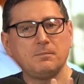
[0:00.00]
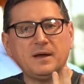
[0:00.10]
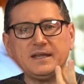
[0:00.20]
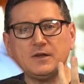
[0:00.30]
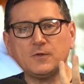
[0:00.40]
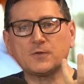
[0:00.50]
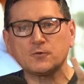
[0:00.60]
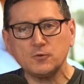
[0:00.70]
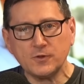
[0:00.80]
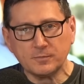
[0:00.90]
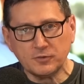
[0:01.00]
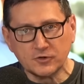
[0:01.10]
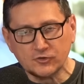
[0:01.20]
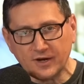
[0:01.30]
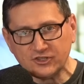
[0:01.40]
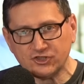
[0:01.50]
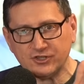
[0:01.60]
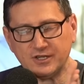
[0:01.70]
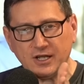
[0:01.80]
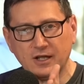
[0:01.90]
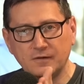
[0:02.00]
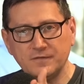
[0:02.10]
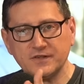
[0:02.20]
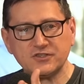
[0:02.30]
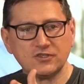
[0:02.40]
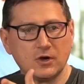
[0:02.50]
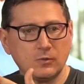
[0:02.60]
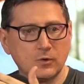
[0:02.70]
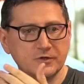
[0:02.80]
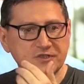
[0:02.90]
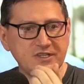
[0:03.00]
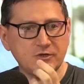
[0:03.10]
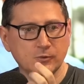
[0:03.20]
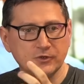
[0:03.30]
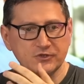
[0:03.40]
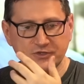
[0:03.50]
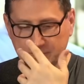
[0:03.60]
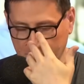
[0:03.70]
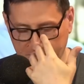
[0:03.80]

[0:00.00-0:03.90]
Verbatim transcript: but through the progression of the Star Wars sequels,